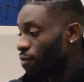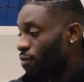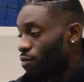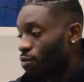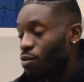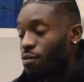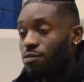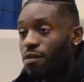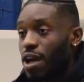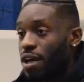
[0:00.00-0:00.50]

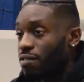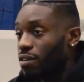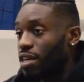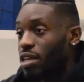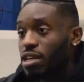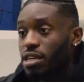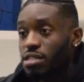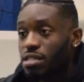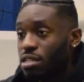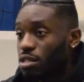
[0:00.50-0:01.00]
4 or 5
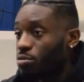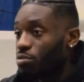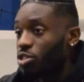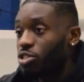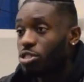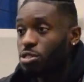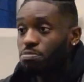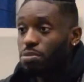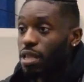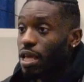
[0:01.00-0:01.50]
kids, and they were
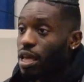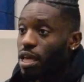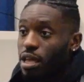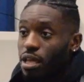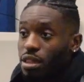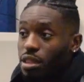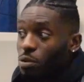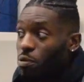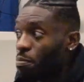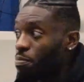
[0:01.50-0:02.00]
just
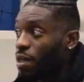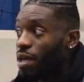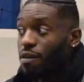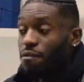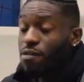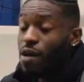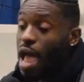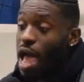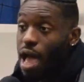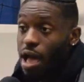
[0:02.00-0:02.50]
playing. They were playing
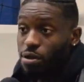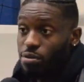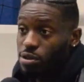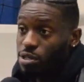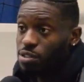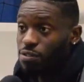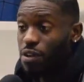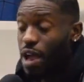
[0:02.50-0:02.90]
for hours.